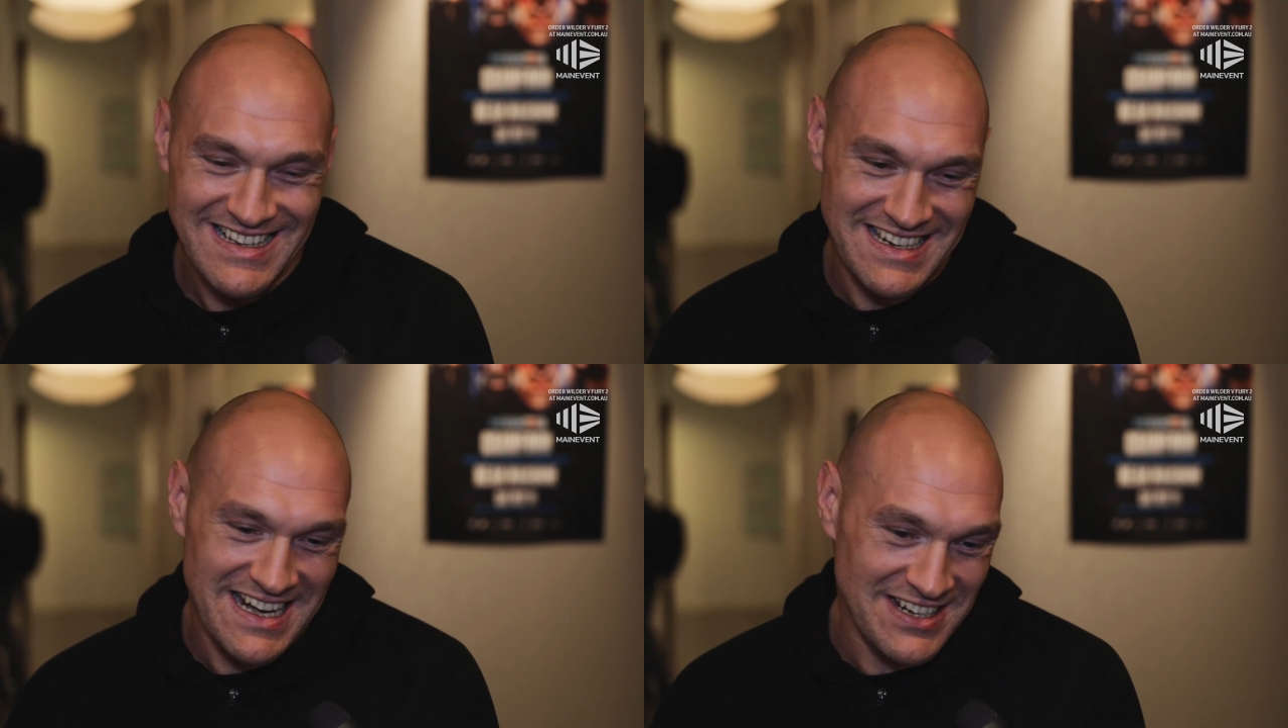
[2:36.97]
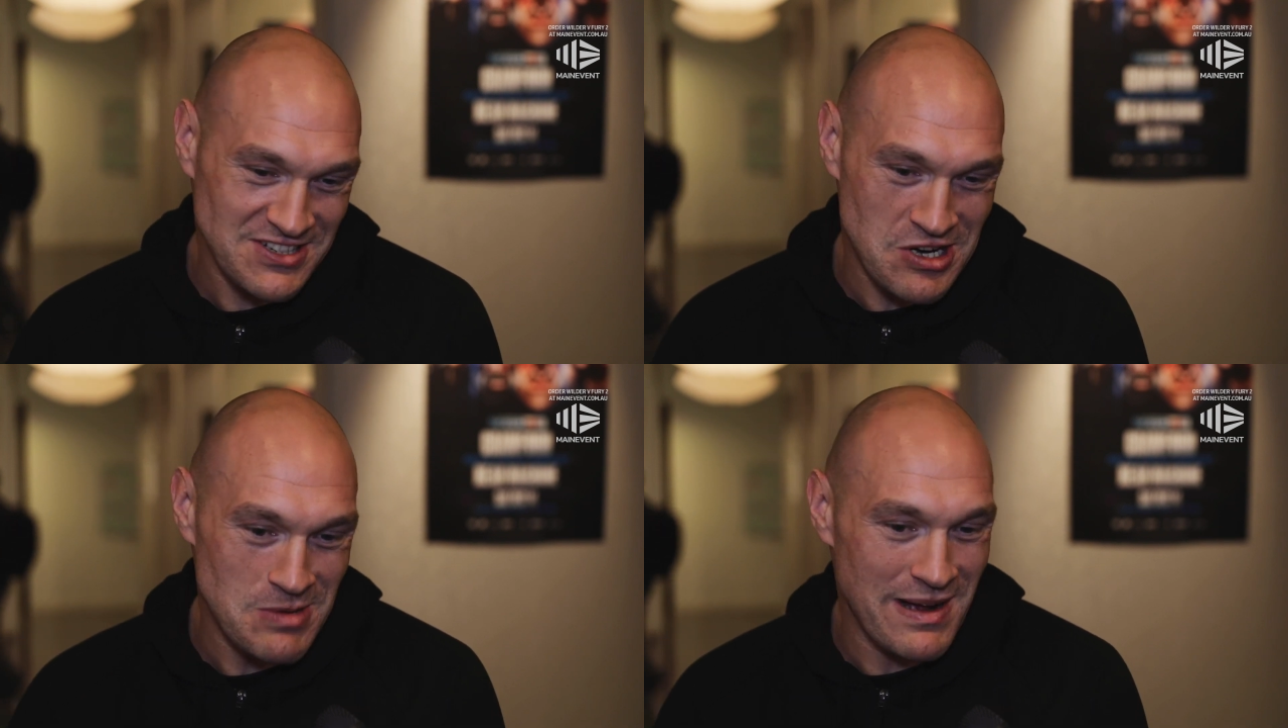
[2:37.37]
And then I
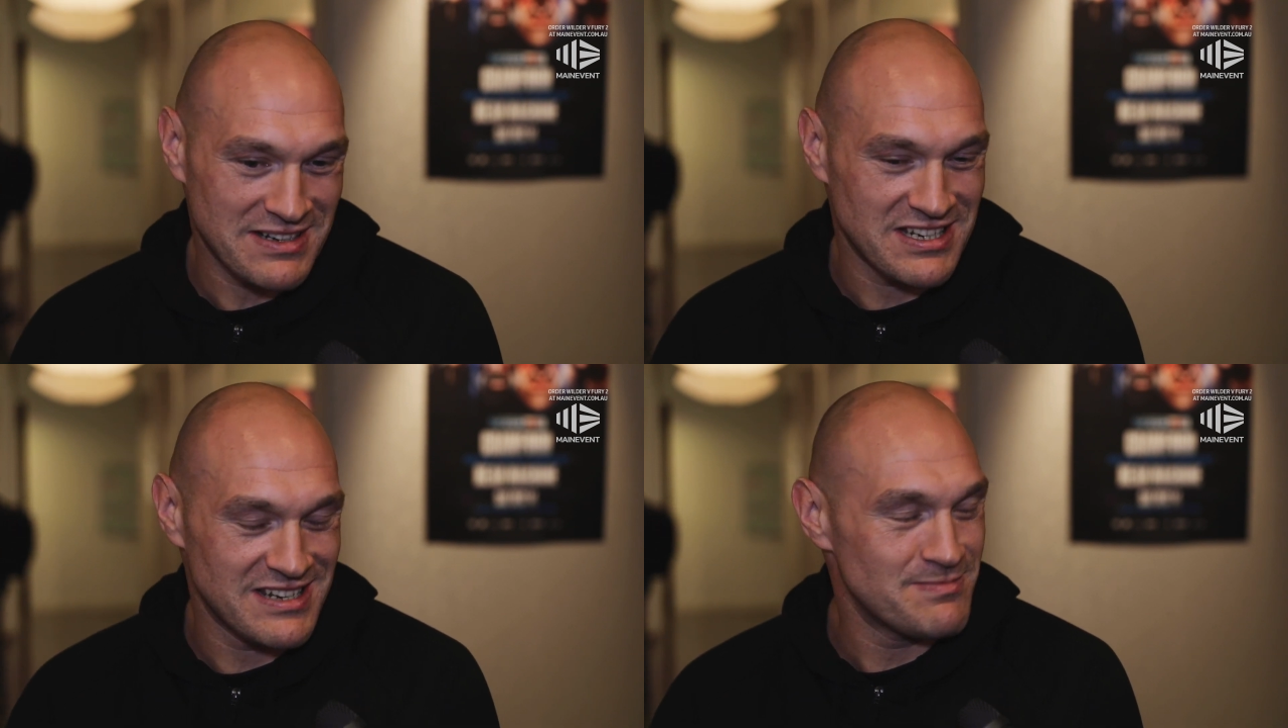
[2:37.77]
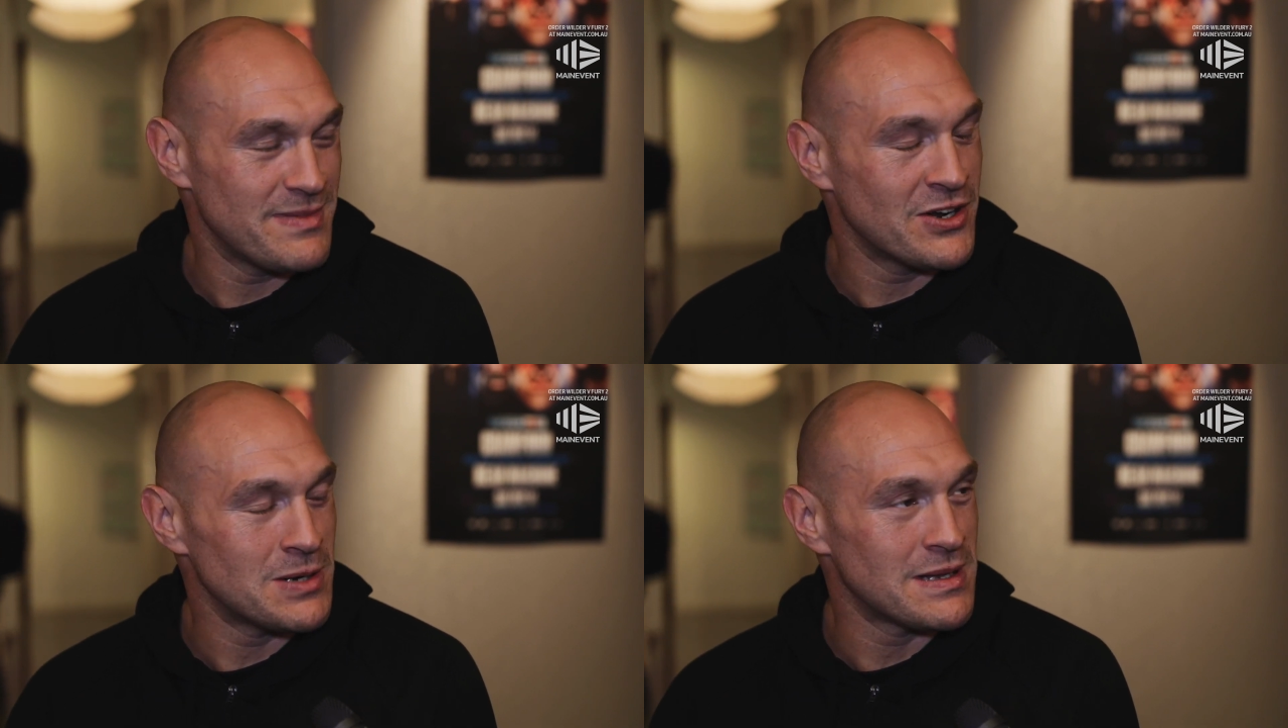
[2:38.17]
just go back to
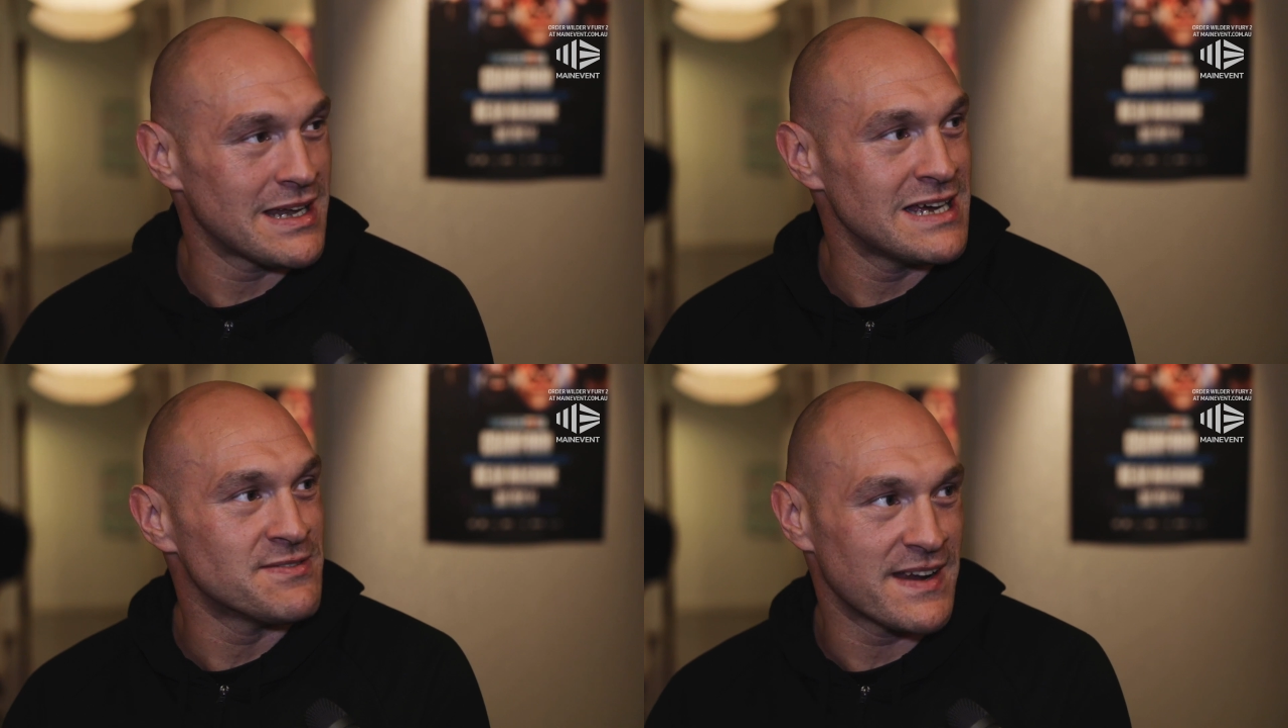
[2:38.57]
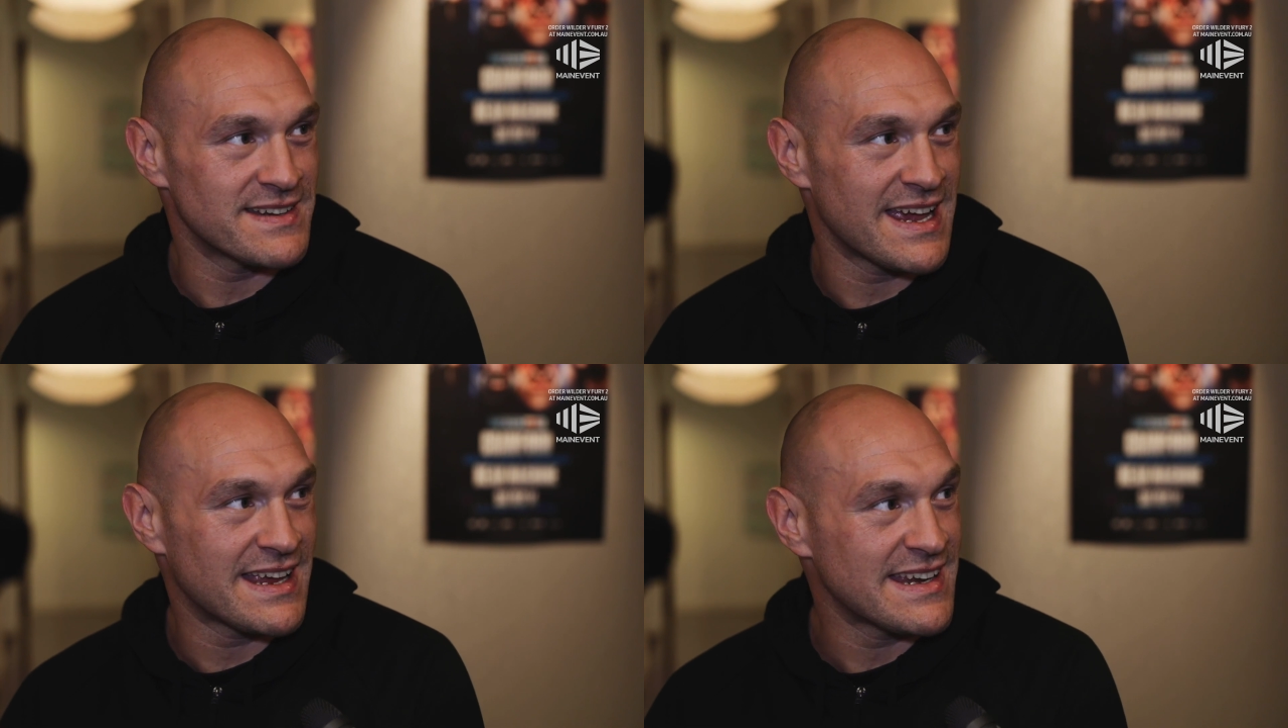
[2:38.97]
my normal life,
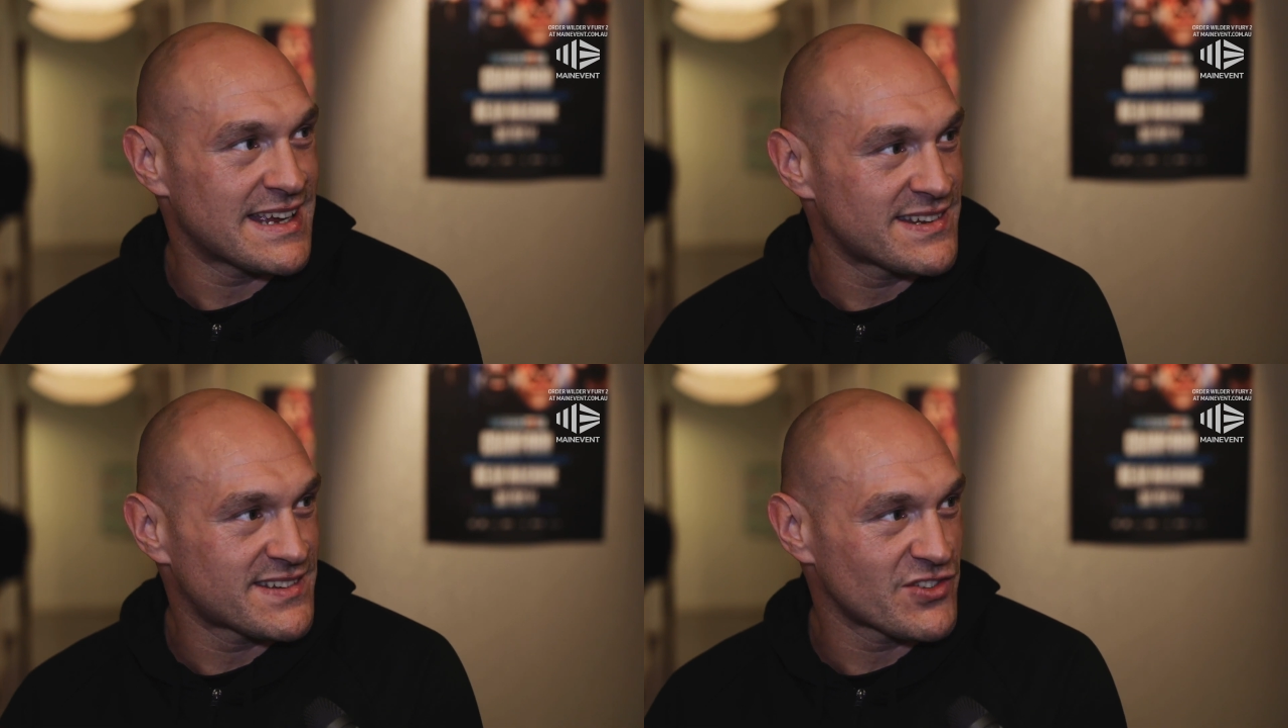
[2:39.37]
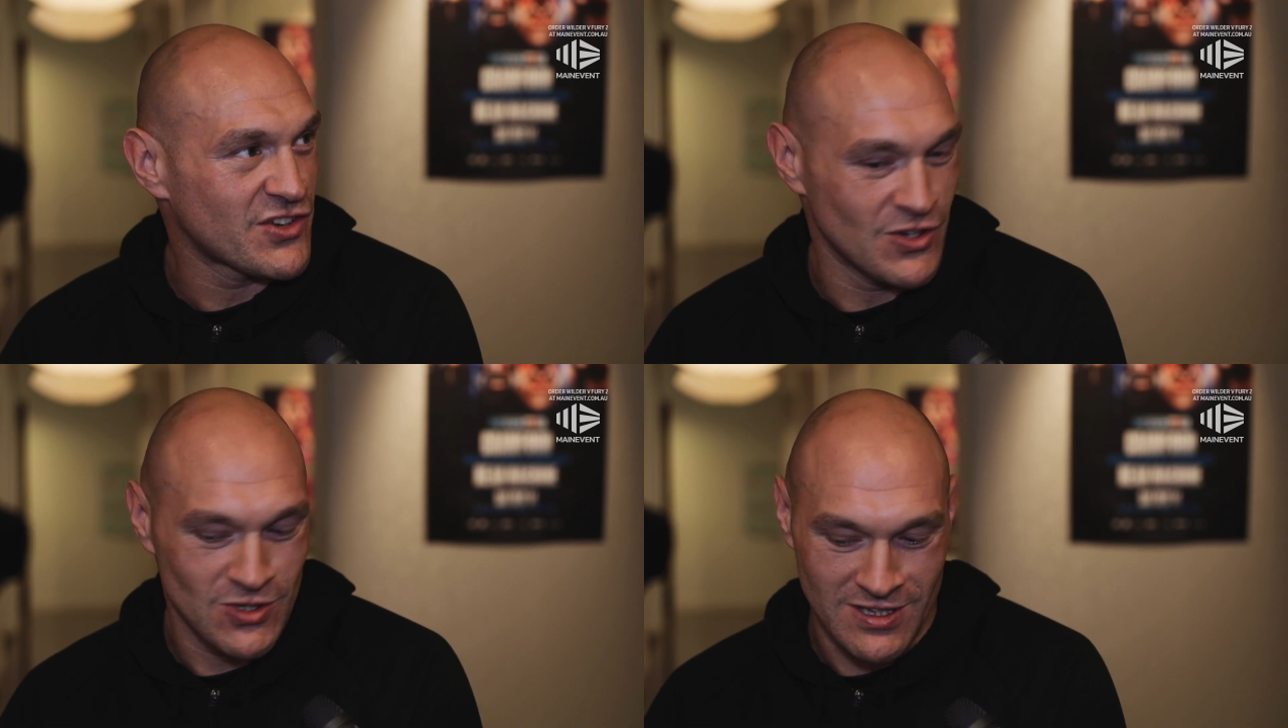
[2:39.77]
like taking the kids to
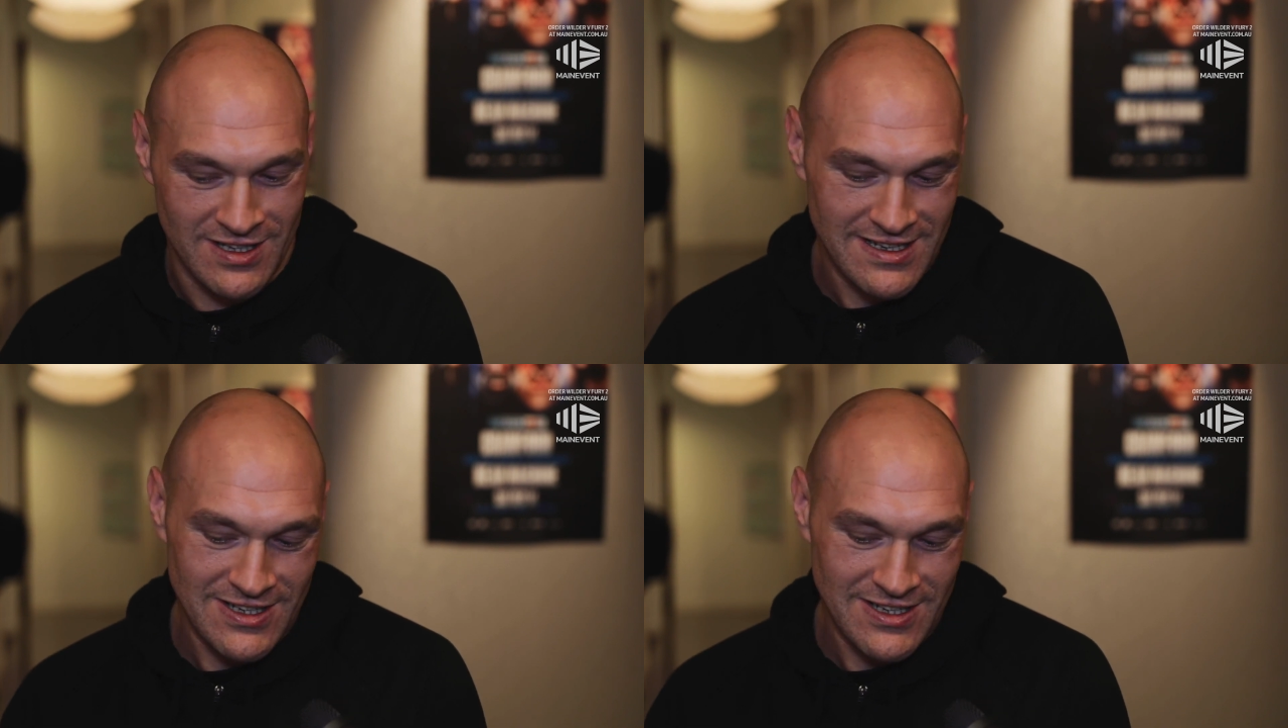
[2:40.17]
school,